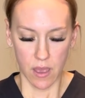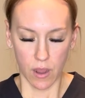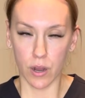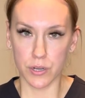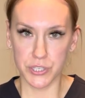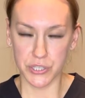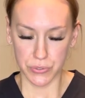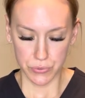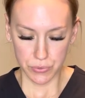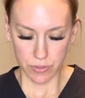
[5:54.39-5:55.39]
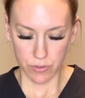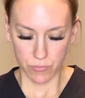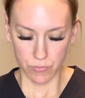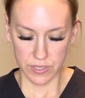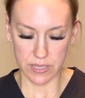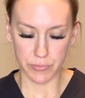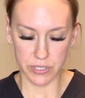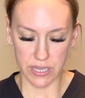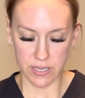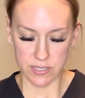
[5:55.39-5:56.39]
HER2 receptor
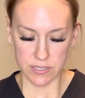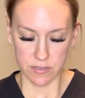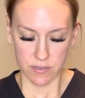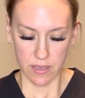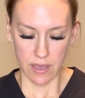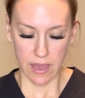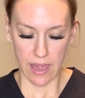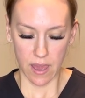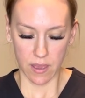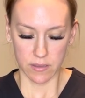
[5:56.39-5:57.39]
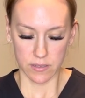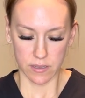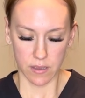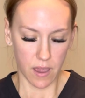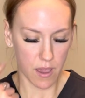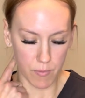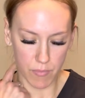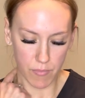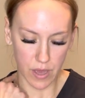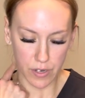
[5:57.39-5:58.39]
test, and
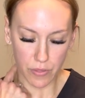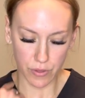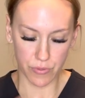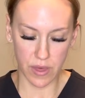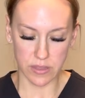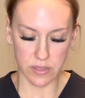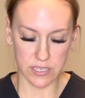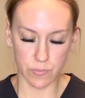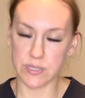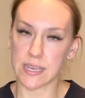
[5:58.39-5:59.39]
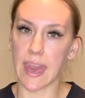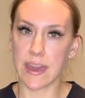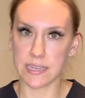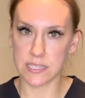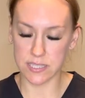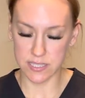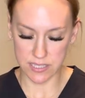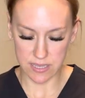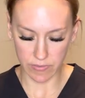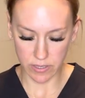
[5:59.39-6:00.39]
um, another thing that they did was a
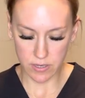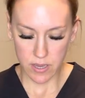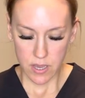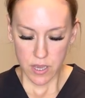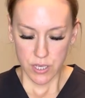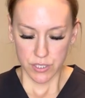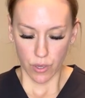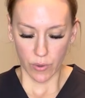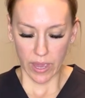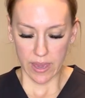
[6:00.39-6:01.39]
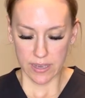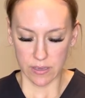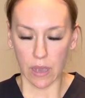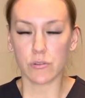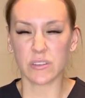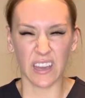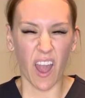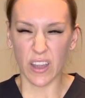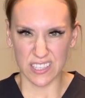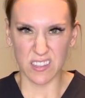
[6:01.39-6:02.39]
KI67. So KI, I'll,
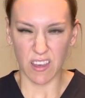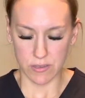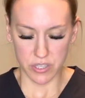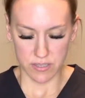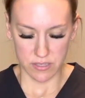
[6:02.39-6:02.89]
I'll get to that in just a